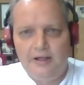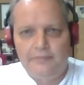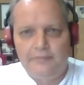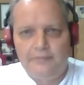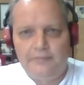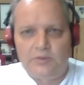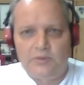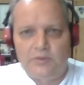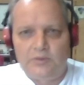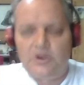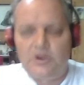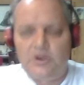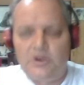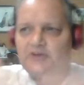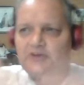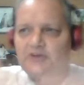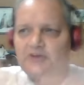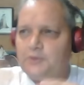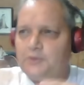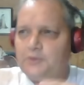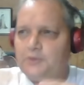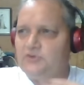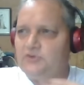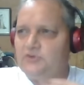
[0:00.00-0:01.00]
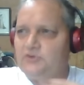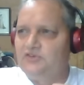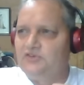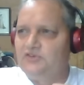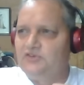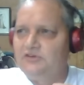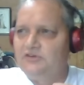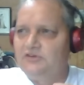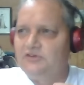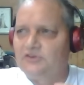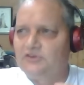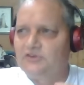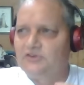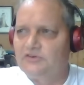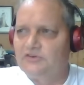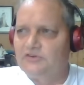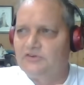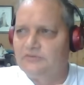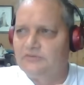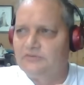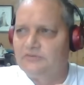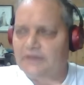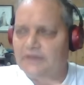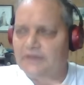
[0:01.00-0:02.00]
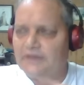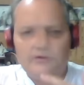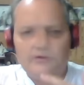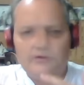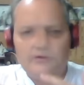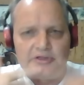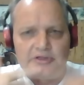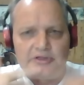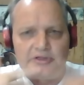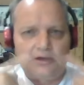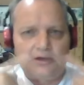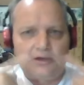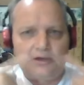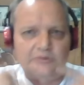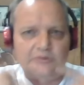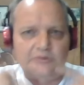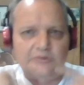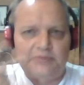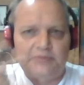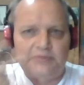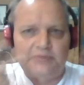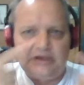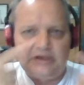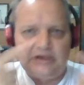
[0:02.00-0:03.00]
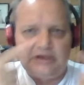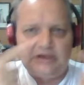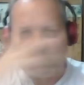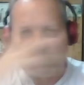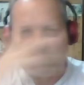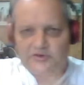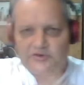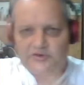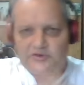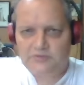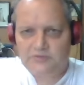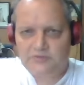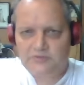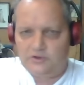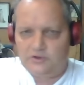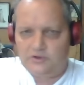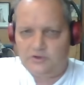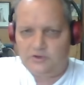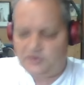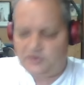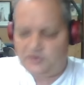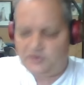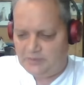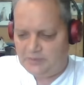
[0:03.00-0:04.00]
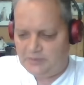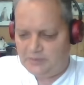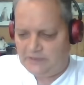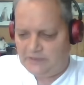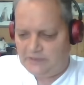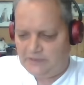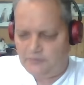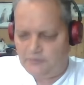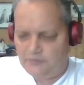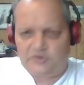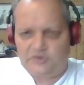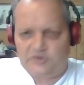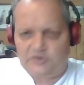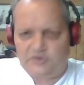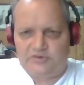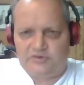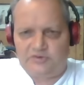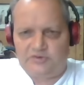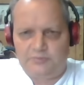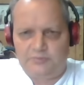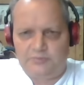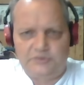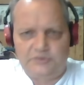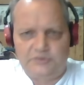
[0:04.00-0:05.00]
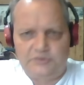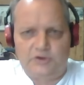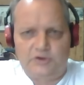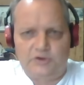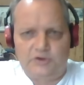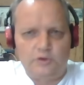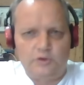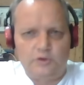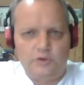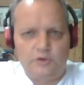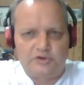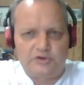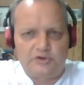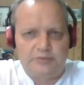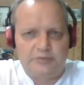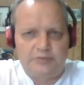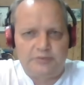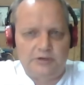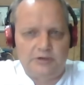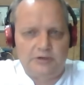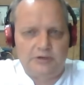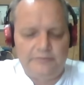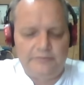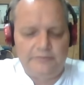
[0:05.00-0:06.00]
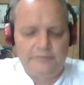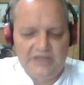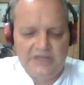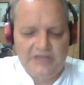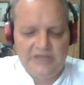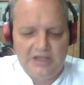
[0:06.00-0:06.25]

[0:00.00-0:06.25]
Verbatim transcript: And when I spoke to Jesus, I don't think I was speaking. I was just, you know, you speak from your, your soul, your spirit.